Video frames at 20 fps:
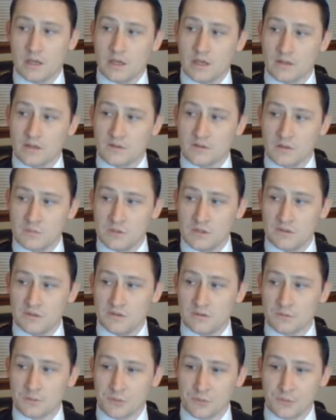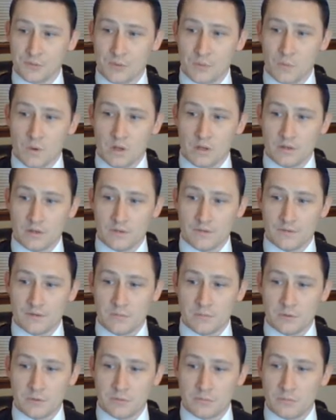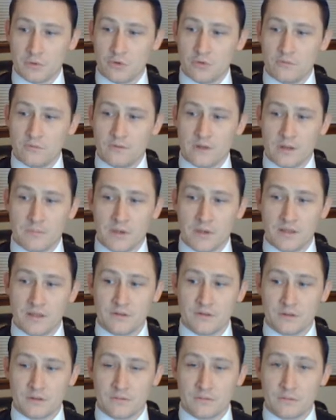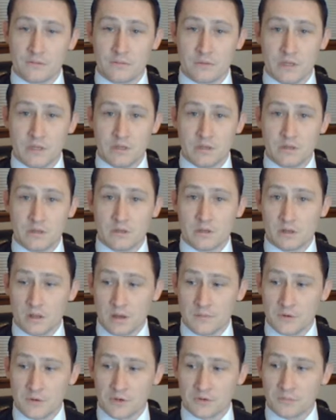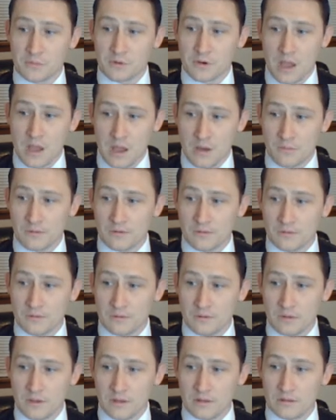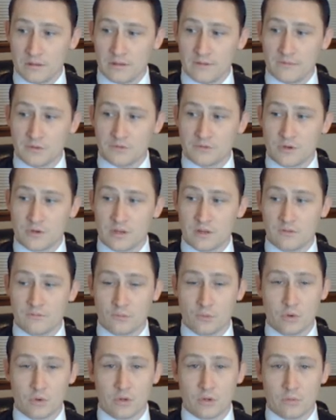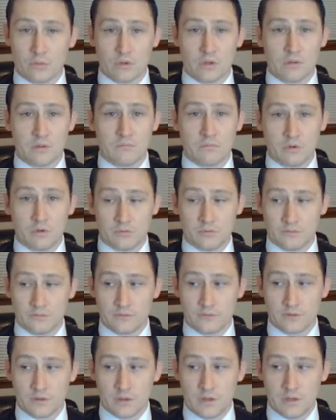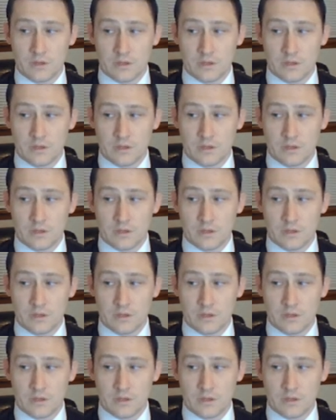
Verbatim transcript: SCP-031 is able to move at a pace of 3 kilometers per hour and leaves a trail of oil when it moves.